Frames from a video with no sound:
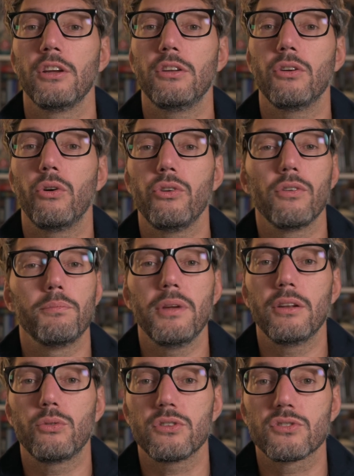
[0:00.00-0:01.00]
you've
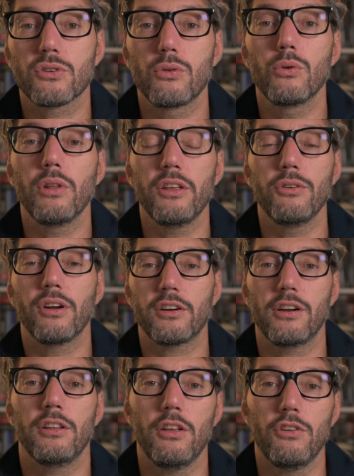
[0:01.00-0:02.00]
been to a school and you're
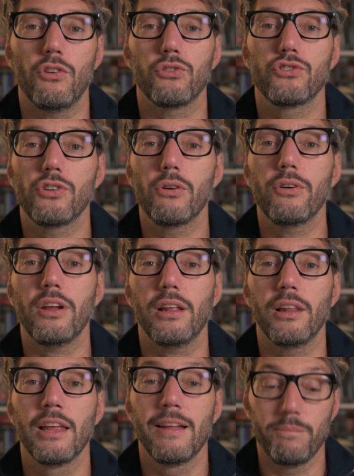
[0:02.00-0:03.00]
creating your showreel,